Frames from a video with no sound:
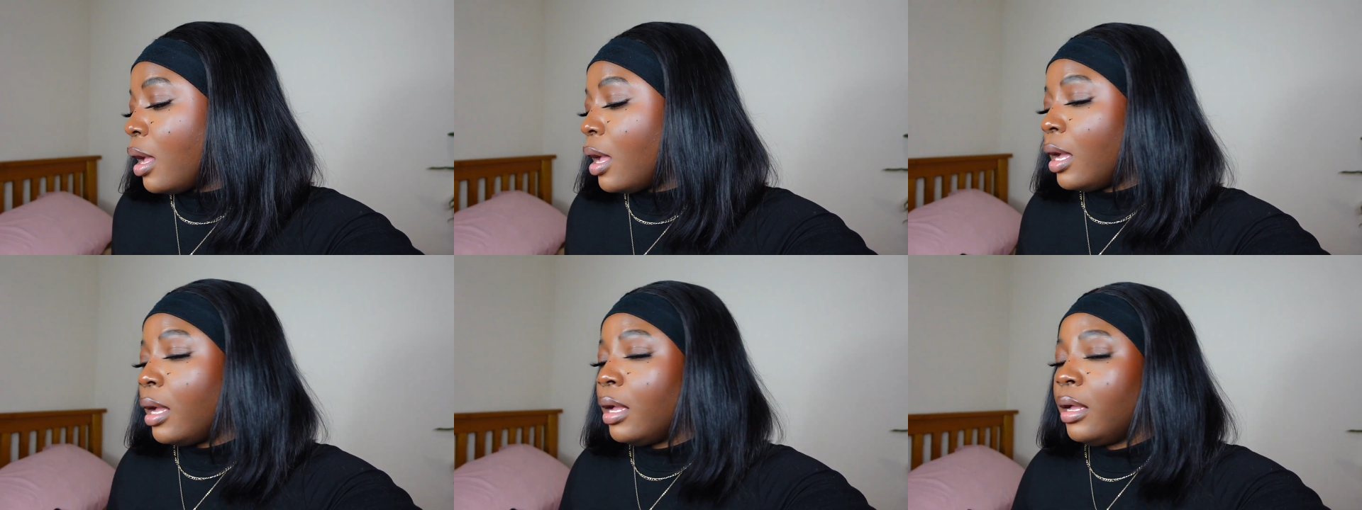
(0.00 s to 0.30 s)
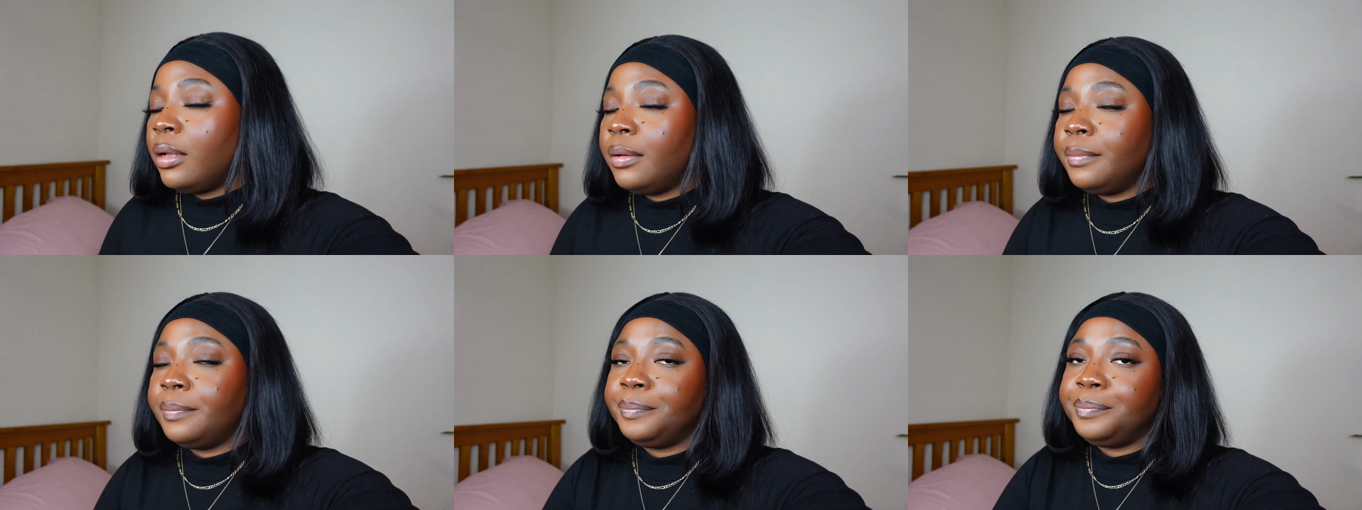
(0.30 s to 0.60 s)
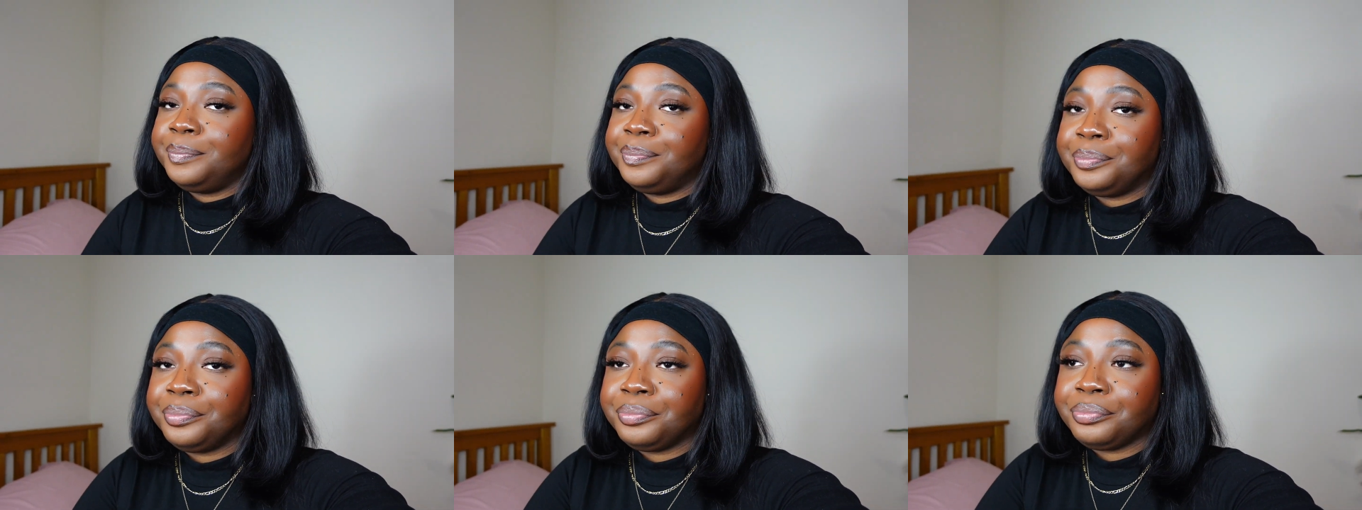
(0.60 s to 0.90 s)

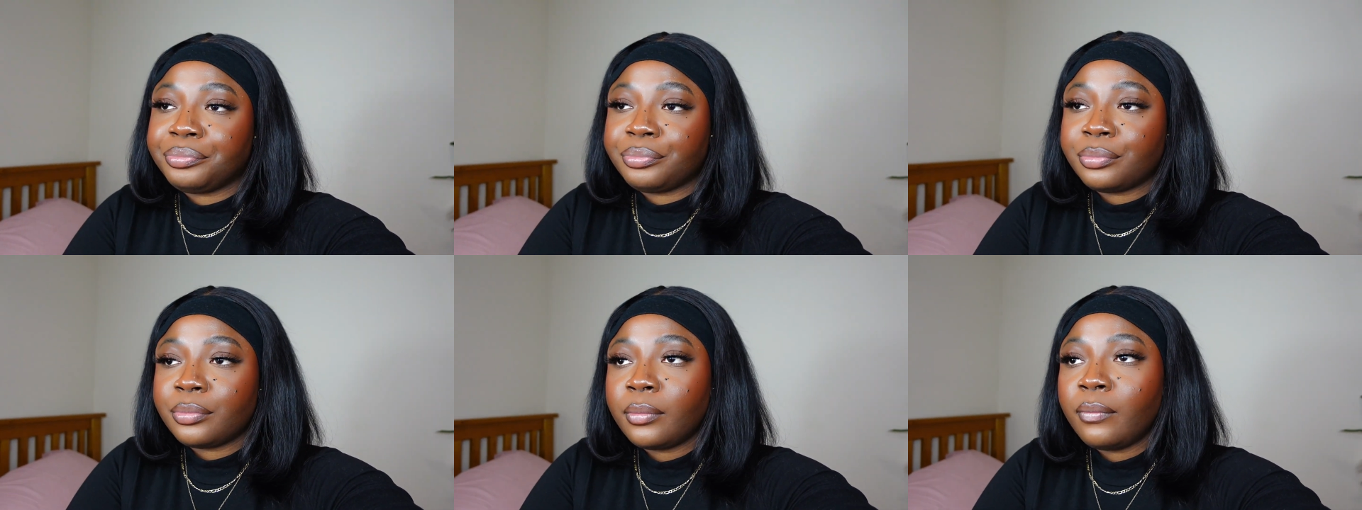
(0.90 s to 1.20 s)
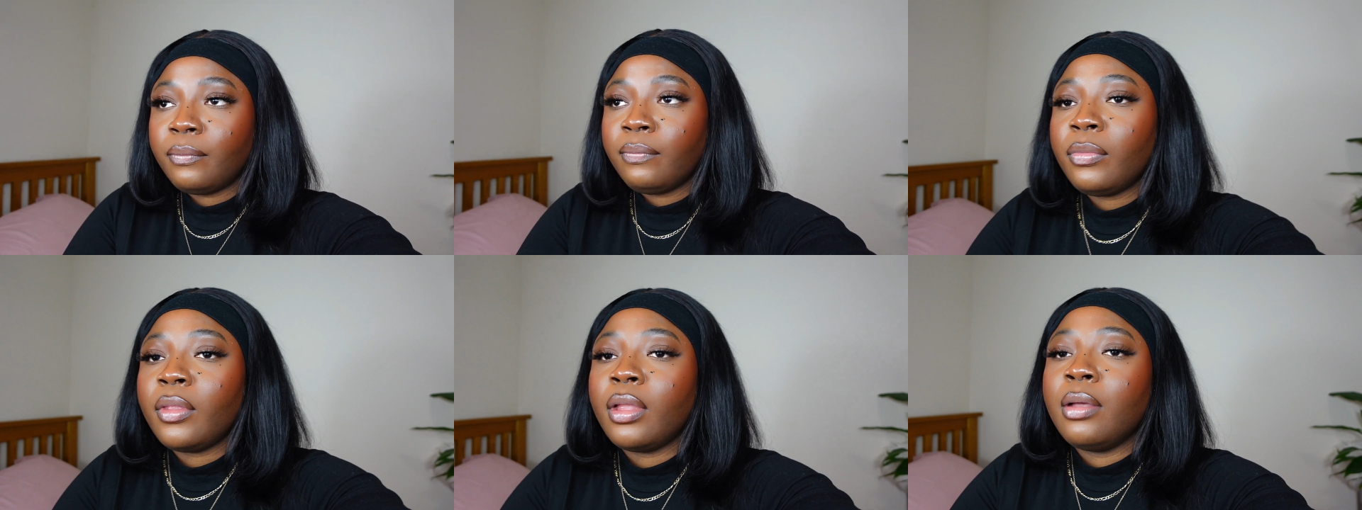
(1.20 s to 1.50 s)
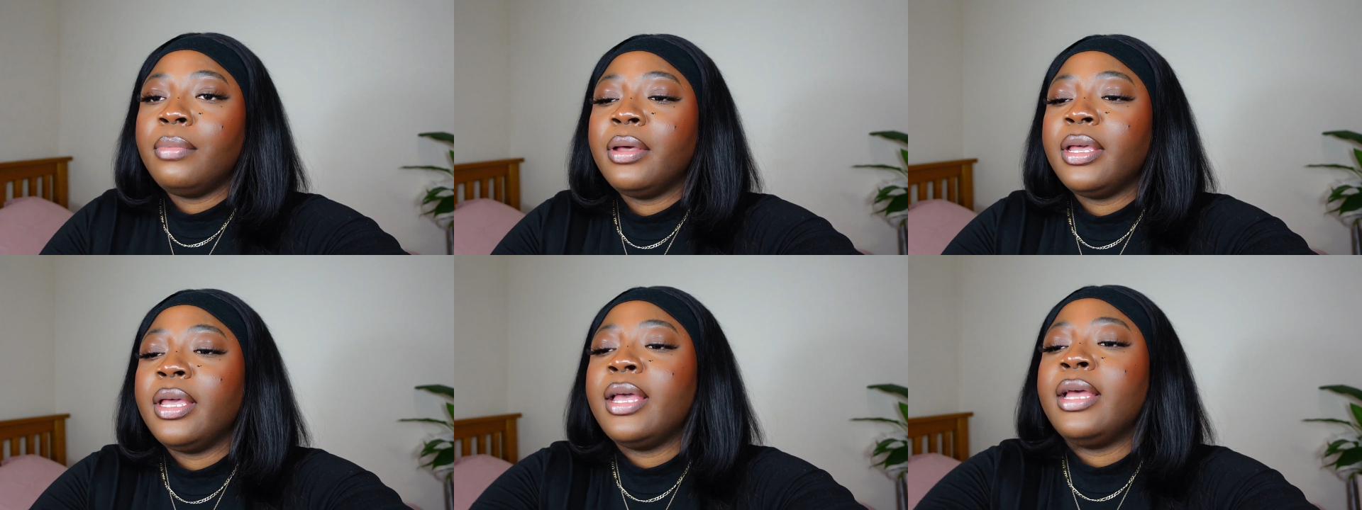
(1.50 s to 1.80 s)
Um,
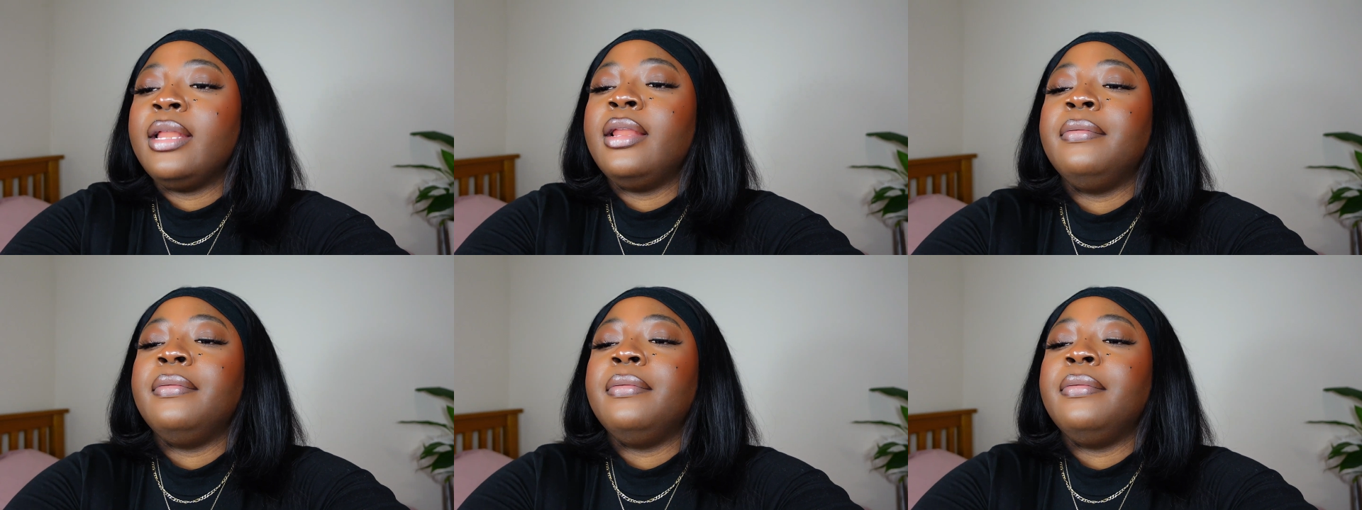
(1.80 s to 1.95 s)
but yeah,